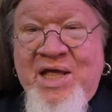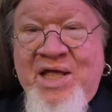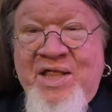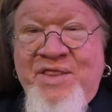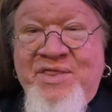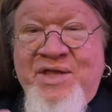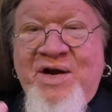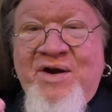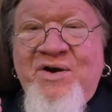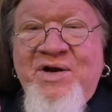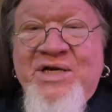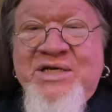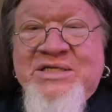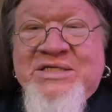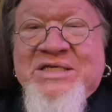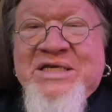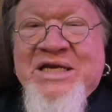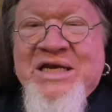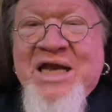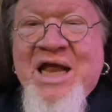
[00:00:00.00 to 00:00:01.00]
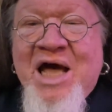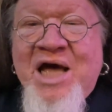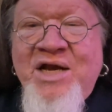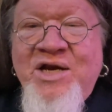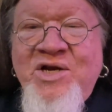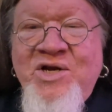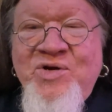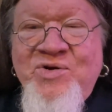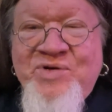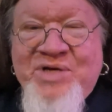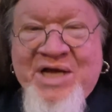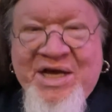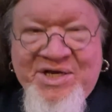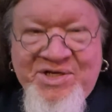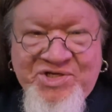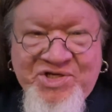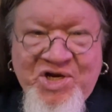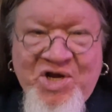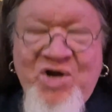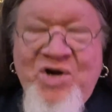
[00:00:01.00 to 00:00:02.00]
There is none who
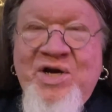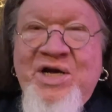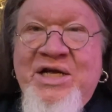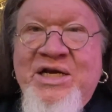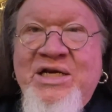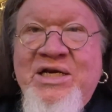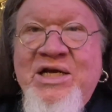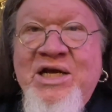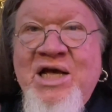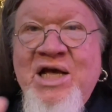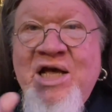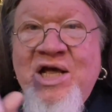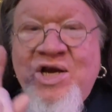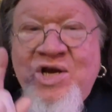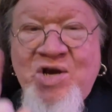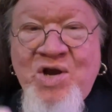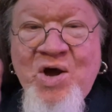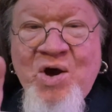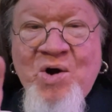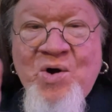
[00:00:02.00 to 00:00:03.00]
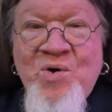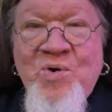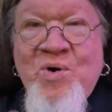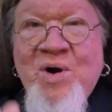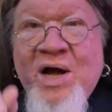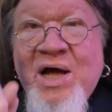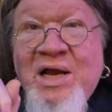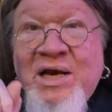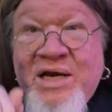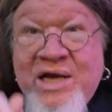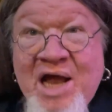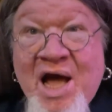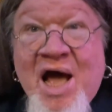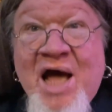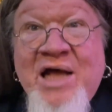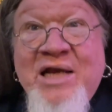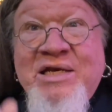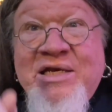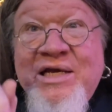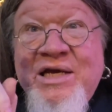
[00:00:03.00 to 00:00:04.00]
does good. No,
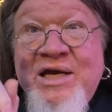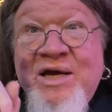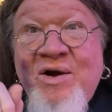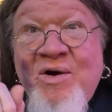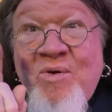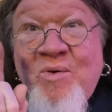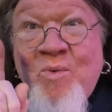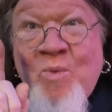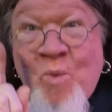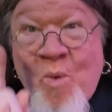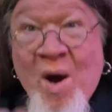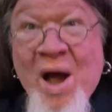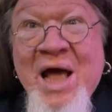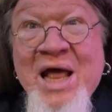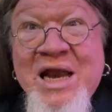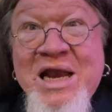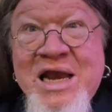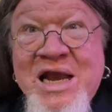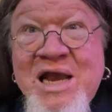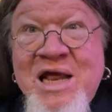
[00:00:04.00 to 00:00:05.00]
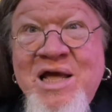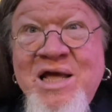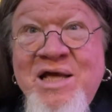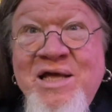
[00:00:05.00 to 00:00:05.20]
not one.